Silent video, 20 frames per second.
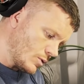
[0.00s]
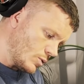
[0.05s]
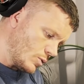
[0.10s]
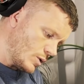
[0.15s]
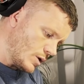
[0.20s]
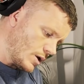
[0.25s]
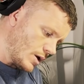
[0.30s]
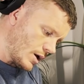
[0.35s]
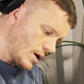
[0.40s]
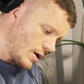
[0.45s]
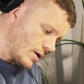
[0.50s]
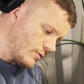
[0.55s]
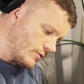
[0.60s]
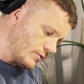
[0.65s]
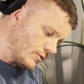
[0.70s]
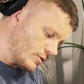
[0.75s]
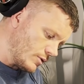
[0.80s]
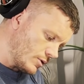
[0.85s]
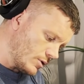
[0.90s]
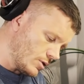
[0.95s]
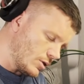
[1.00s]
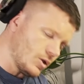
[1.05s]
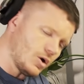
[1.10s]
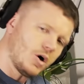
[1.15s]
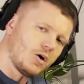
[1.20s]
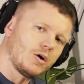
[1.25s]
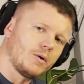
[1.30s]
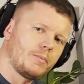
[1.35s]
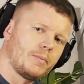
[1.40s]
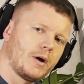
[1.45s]
We have
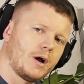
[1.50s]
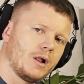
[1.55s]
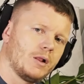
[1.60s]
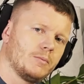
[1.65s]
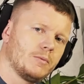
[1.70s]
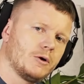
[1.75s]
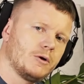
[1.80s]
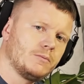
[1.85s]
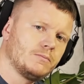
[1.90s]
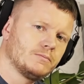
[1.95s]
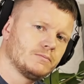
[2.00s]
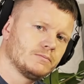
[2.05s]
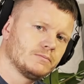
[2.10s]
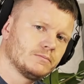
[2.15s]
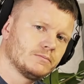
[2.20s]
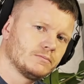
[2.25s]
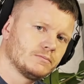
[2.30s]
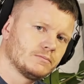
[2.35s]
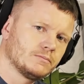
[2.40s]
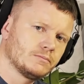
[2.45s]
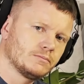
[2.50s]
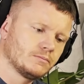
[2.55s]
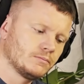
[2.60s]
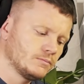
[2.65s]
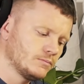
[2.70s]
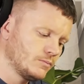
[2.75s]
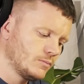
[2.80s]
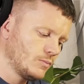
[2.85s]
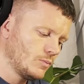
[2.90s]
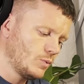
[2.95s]
Laura Palmer.
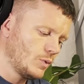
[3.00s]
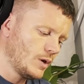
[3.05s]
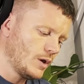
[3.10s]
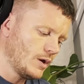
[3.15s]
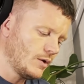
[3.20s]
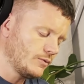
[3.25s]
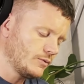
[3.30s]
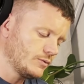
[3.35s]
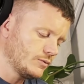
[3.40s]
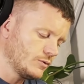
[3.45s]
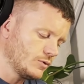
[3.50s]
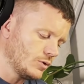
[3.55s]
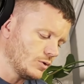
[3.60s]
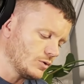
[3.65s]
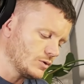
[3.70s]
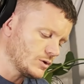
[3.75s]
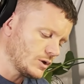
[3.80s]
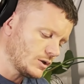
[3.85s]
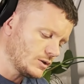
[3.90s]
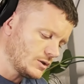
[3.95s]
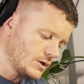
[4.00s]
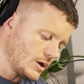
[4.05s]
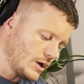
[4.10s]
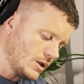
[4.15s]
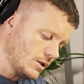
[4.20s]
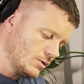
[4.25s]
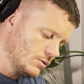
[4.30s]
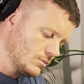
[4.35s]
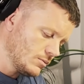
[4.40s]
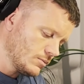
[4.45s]
We have Tones on
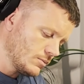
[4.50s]
Tail.